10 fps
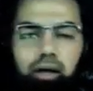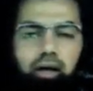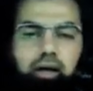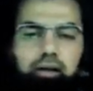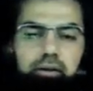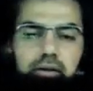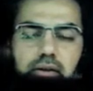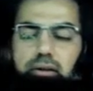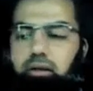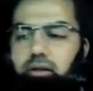and
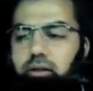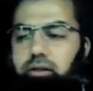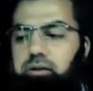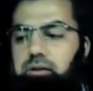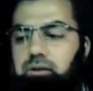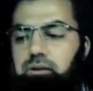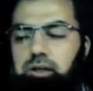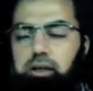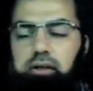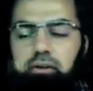the
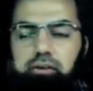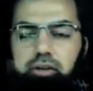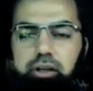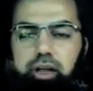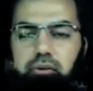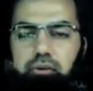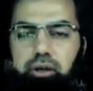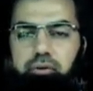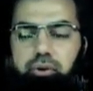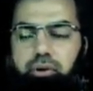second circuit that we
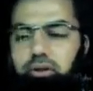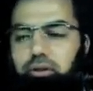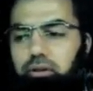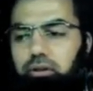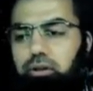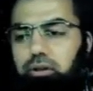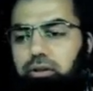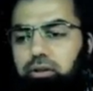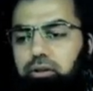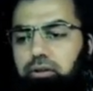have on this
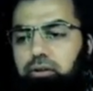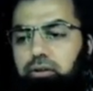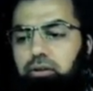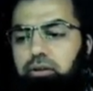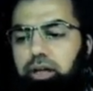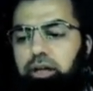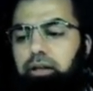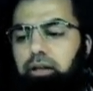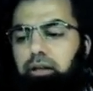side,